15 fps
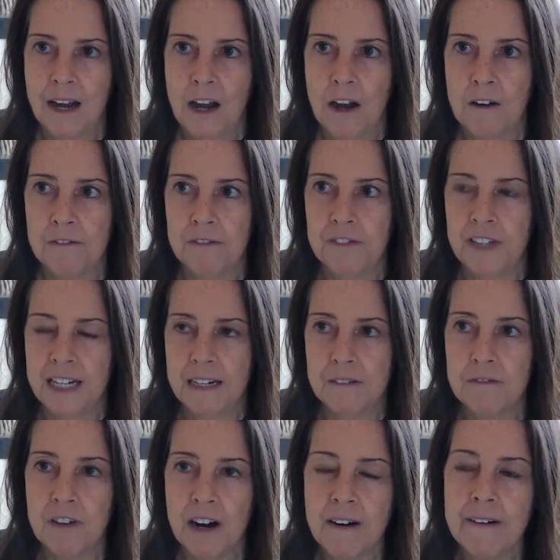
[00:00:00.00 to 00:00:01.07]
of the
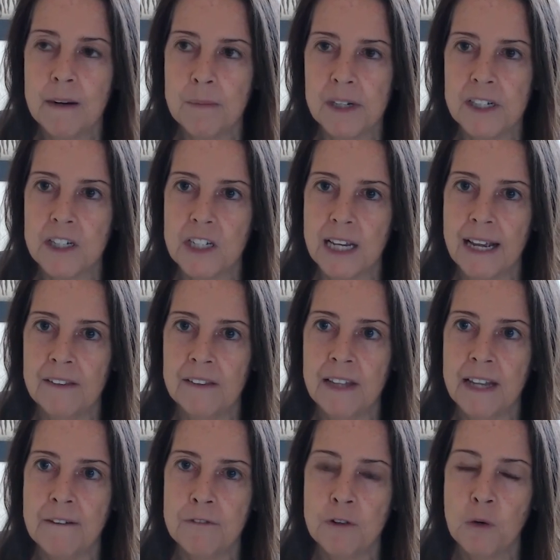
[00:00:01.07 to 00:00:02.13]
environment. And
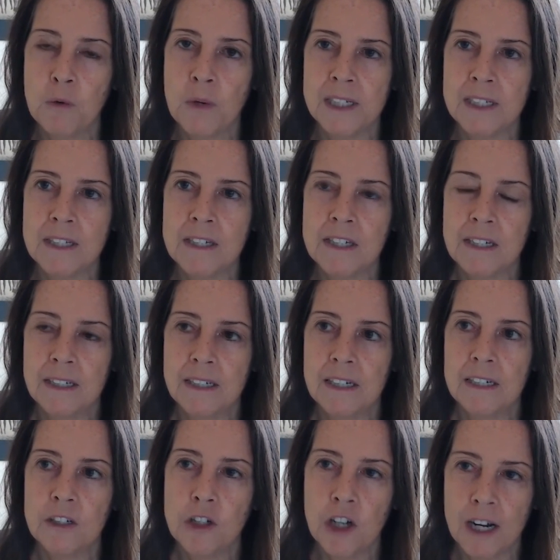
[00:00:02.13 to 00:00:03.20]
therefore, one's
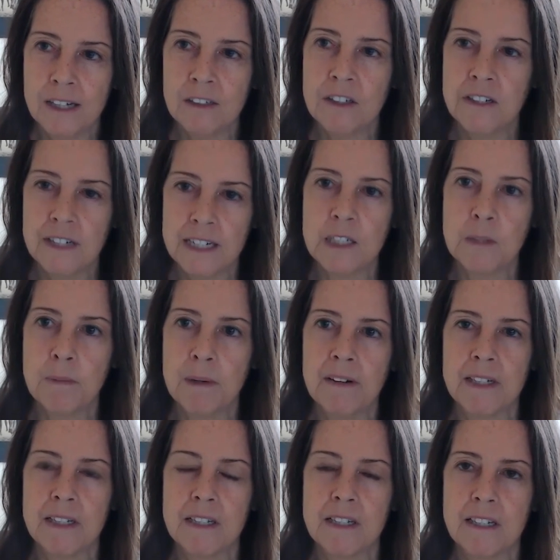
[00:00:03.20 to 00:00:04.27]
childhood
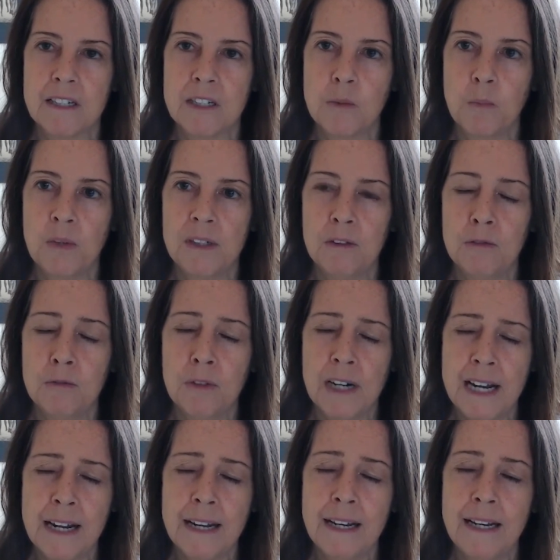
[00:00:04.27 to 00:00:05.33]
experiences will
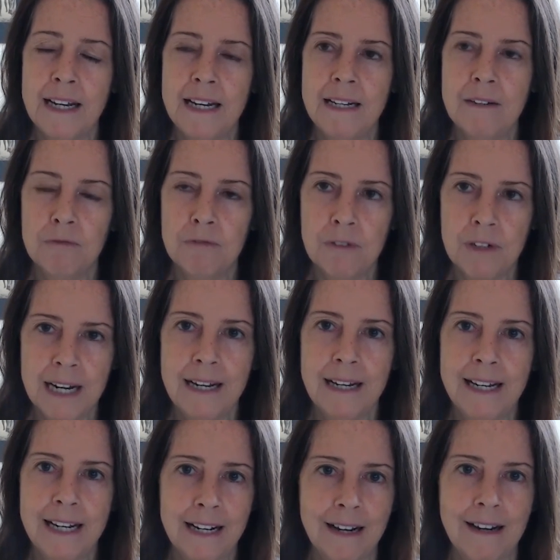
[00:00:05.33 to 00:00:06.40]
really,
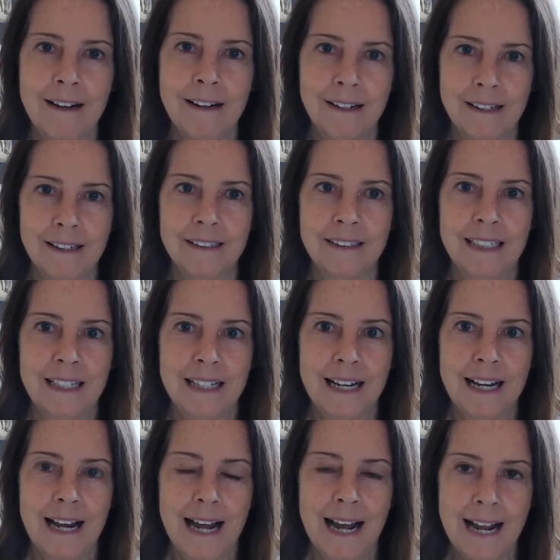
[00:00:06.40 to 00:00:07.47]
really colour
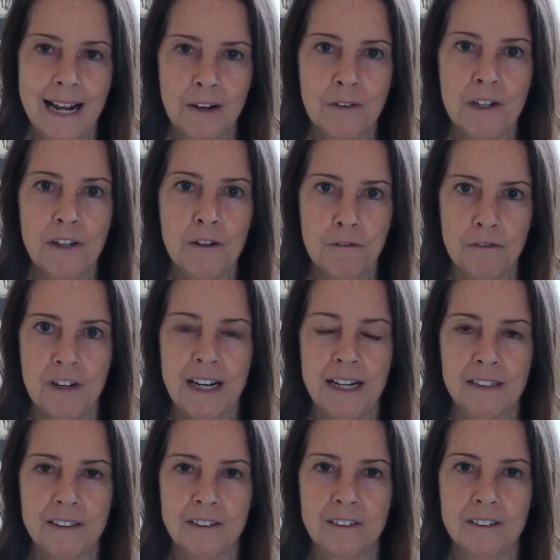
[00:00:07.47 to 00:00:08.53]
how you
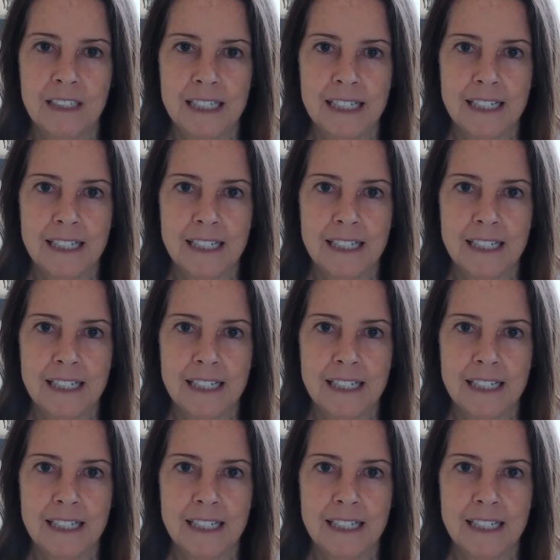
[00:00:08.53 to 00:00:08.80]
feel,